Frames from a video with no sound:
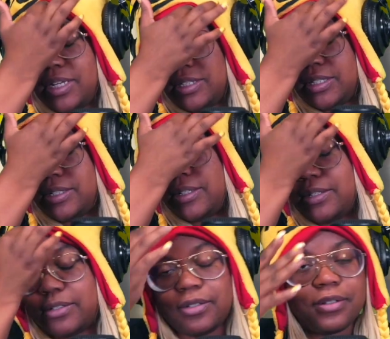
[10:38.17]

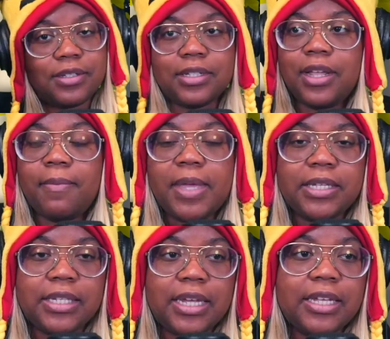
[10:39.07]
It's
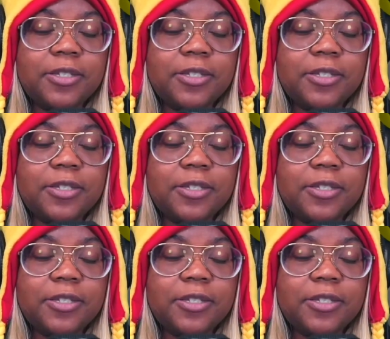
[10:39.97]
amazing.